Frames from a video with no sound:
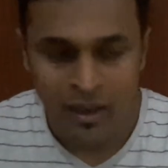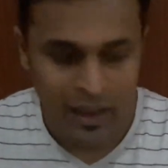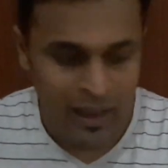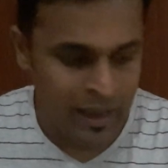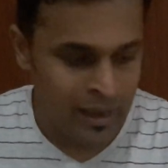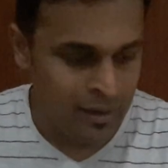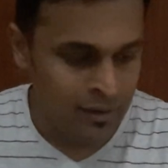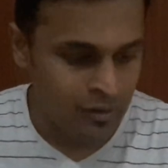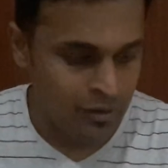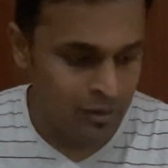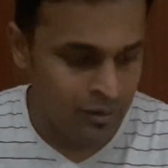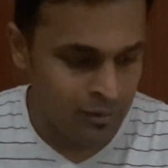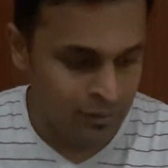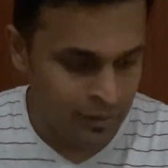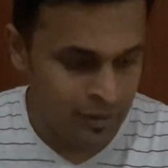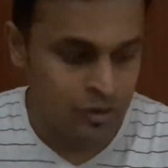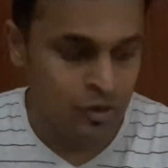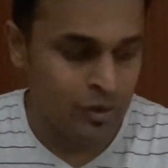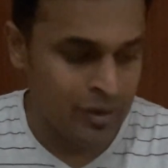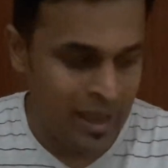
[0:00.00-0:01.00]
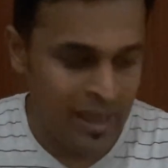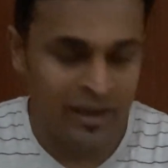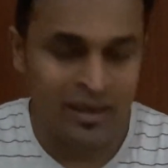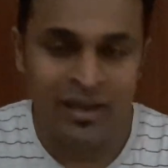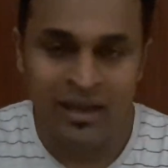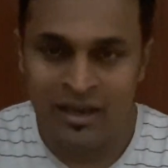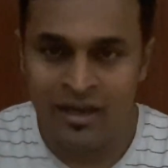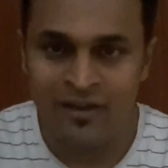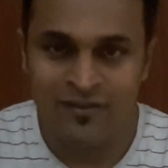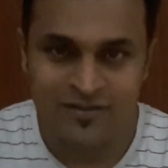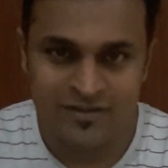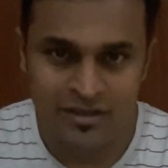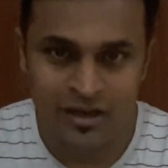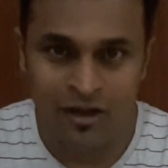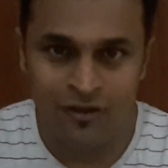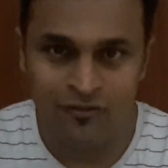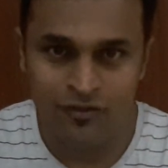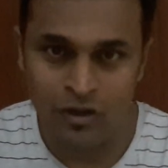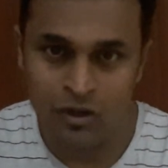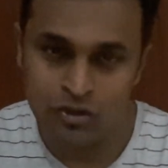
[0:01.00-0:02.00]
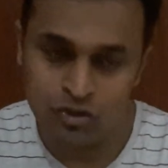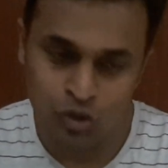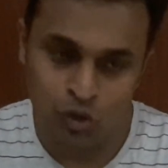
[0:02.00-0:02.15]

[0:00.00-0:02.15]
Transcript: and you're carrying enough stuff.